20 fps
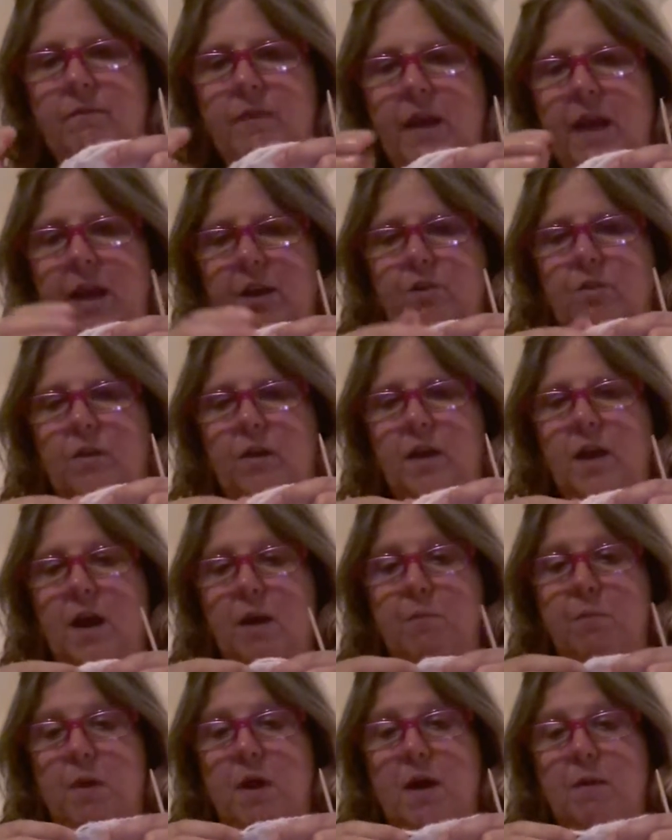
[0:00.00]
Actually,
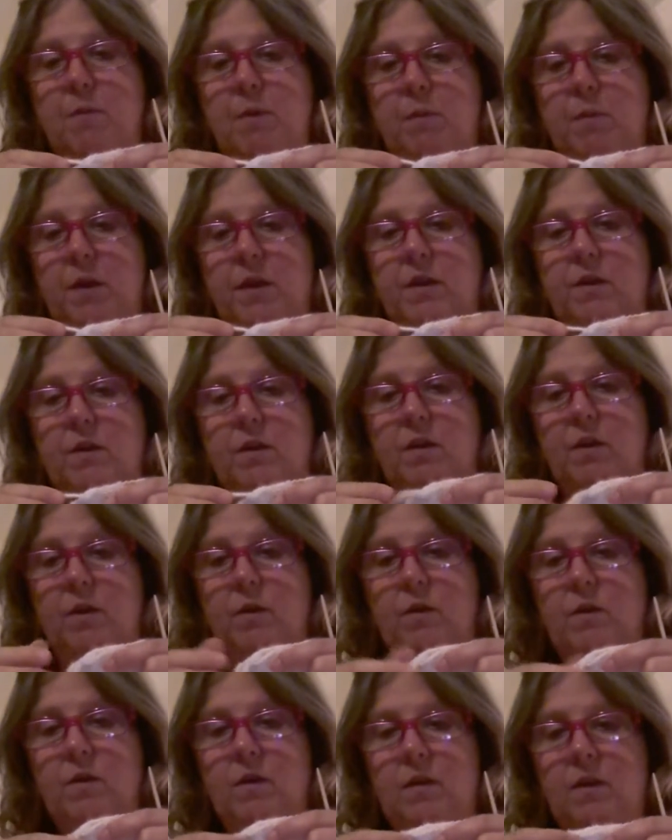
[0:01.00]
I'll probably
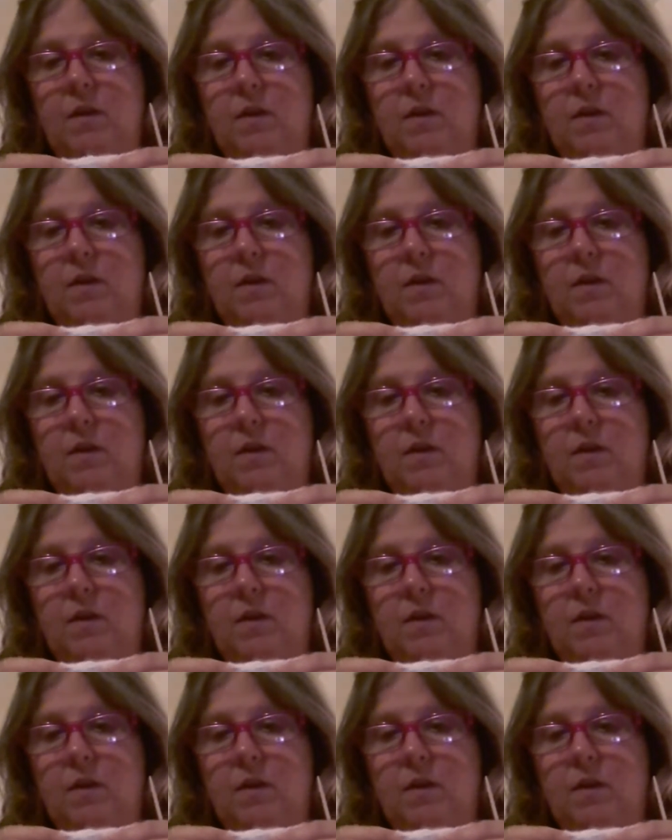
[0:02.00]
do